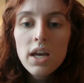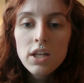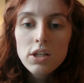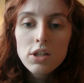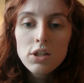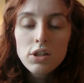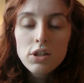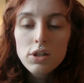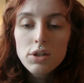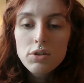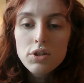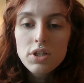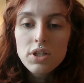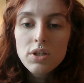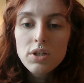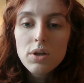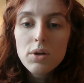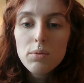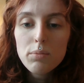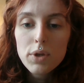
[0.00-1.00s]
In
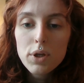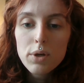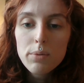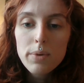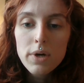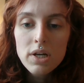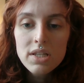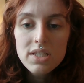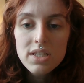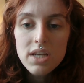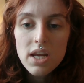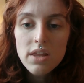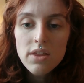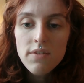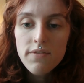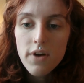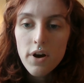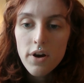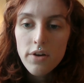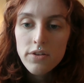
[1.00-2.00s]
conclusion, bluebirds stayed
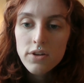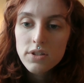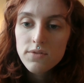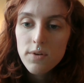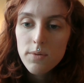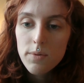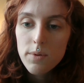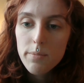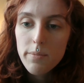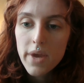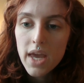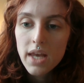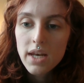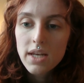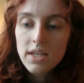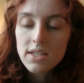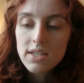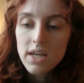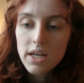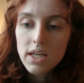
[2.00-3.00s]
the farthest from the
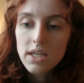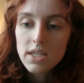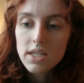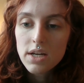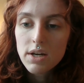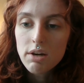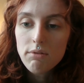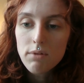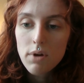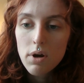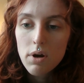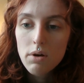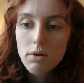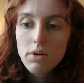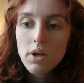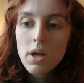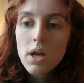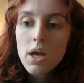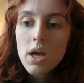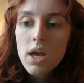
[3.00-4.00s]
main and secondary
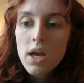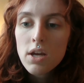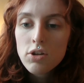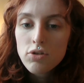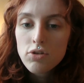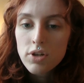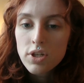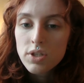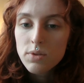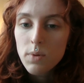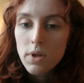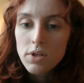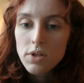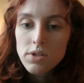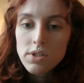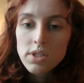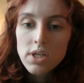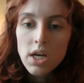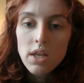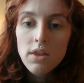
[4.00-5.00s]
road, tree
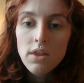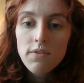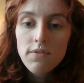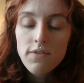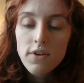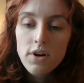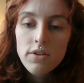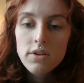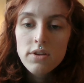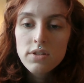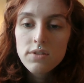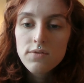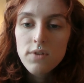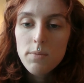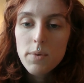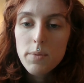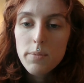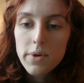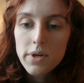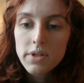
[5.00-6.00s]
swallows stayed the furthest
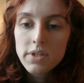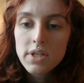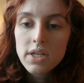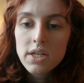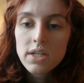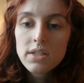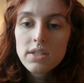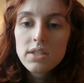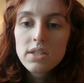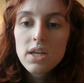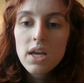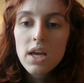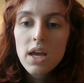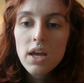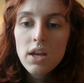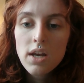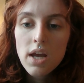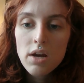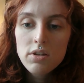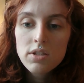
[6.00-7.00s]
from the buildings,
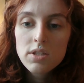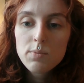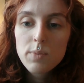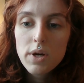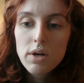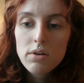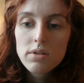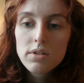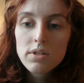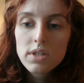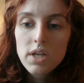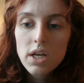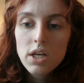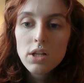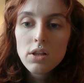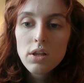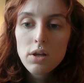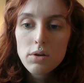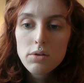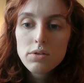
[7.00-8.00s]
and house sparrows
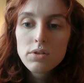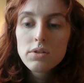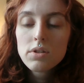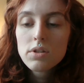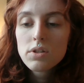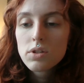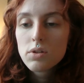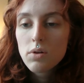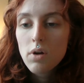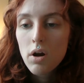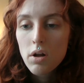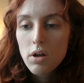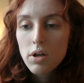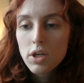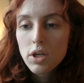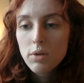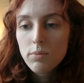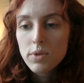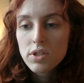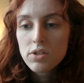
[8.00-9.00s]
stayed close to all
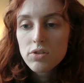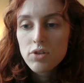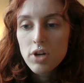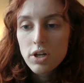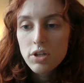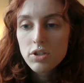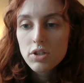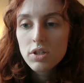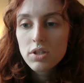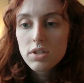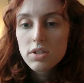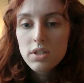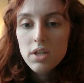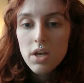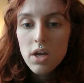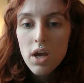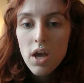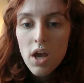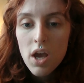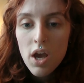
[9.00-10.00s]
human structures.
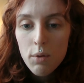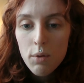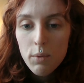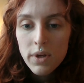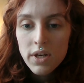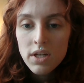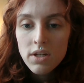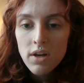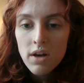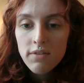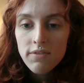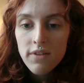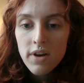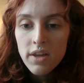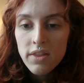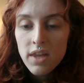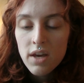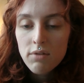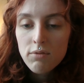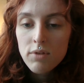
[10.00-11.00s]
We did not
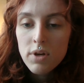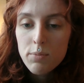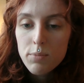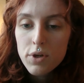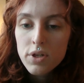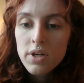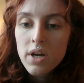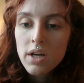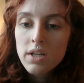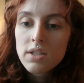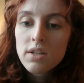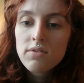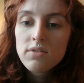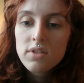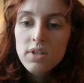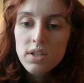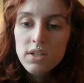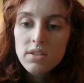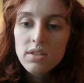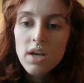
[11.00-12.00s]
find that reproductive
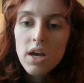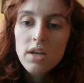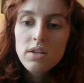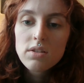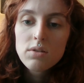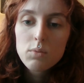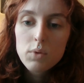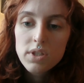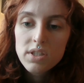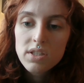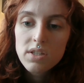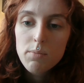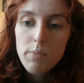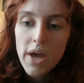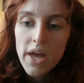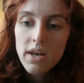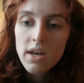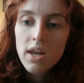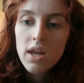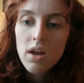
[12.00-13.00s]
success was
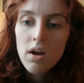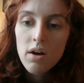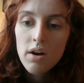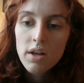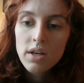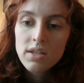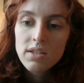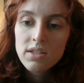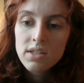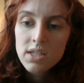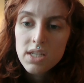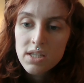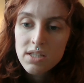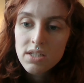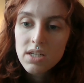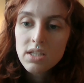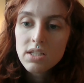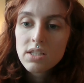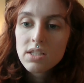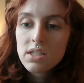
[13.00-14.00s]
dependent on
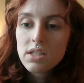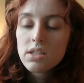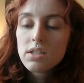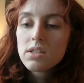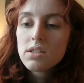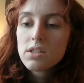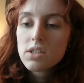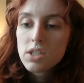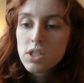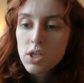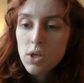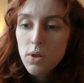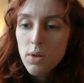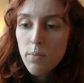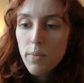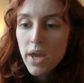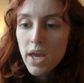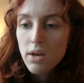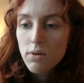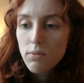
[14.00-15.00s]
distances to
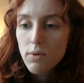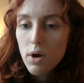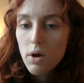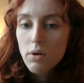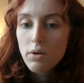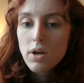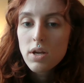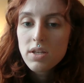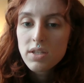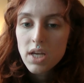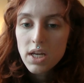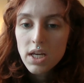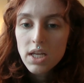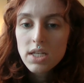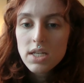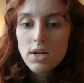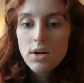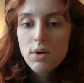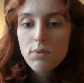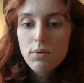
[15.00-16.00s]
the main road,
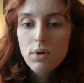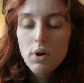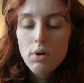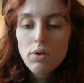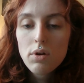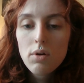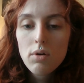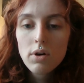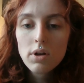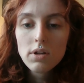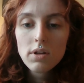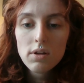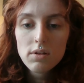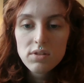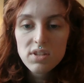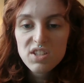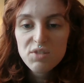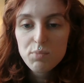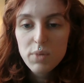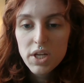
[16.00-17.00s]
secondary road, or
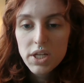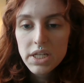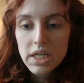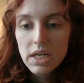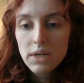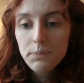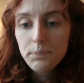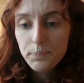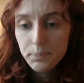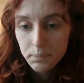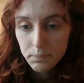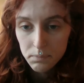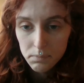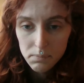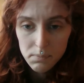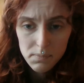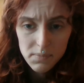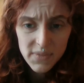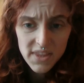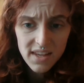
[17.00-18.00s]
closest building.
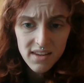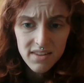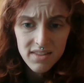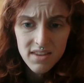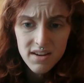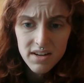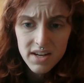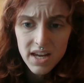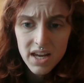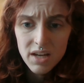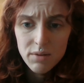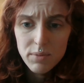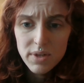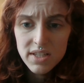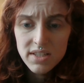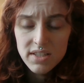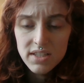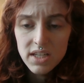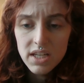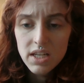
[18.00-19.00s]
There can
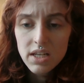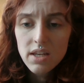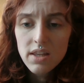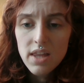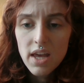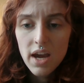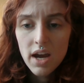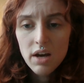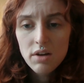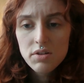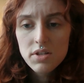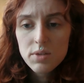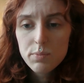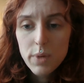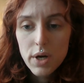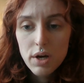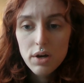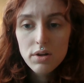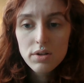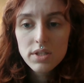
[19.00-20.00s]
be seen that house
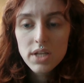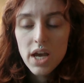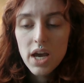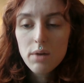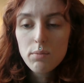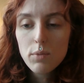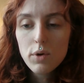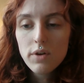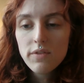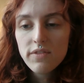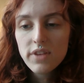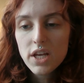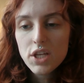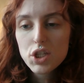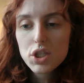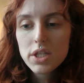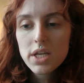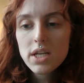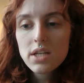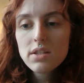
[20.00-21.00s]
sparrows had more
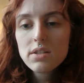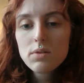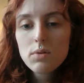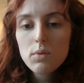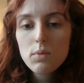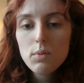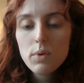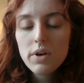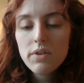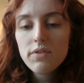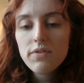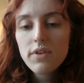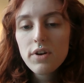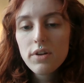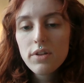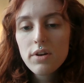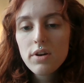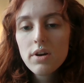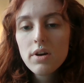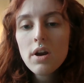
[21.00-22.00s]
fledglings when
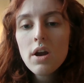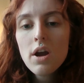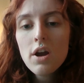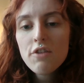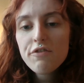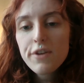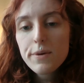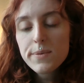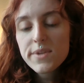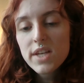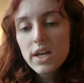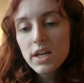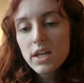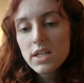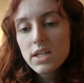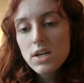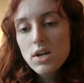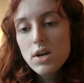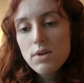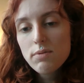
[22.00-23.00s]
further from
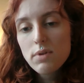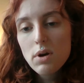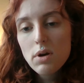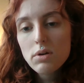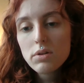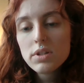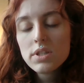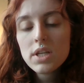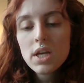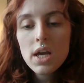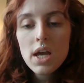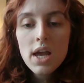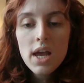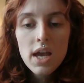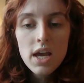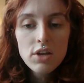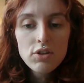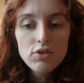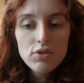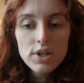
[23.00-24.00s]
secondary roads,
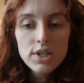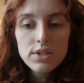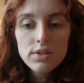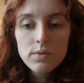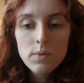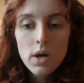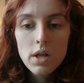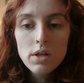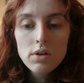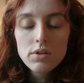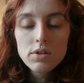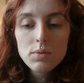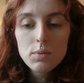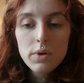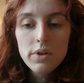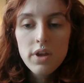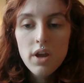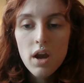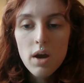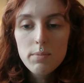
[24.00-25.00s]
and tree
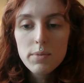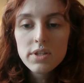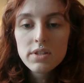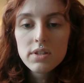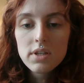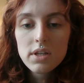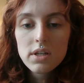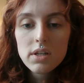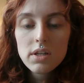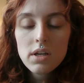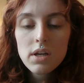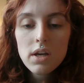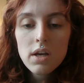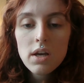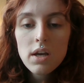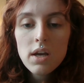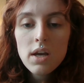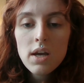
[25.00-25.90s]
swallows were the opposite.